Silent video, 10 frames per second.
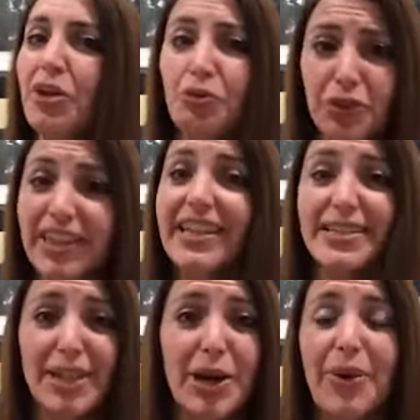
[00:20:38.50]
Really
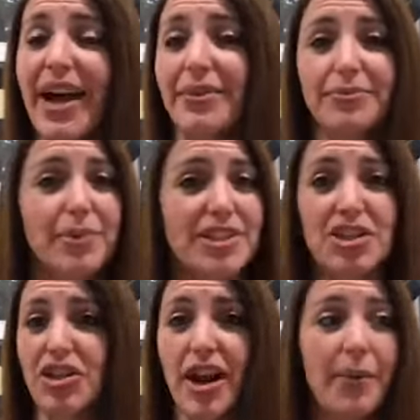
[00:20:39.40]
slow. I
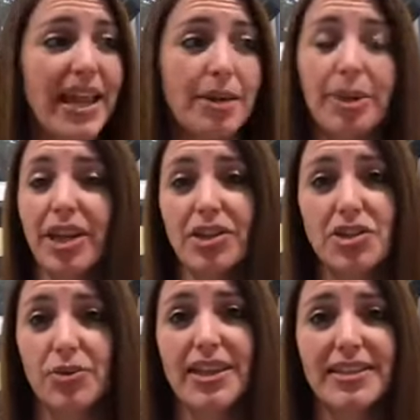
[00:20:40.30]
wasn't sure how anybody could
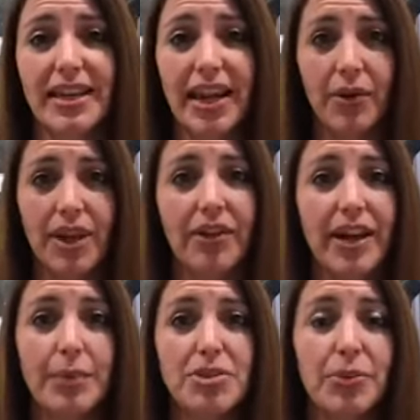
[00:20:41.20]
do this, and now here I
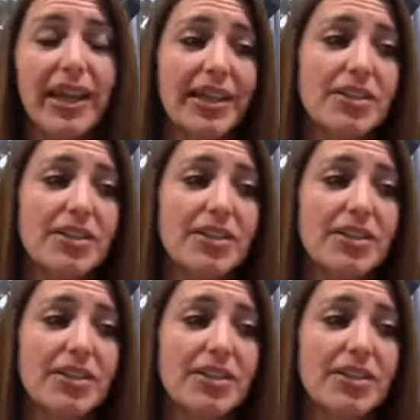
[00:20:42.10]
am doing it.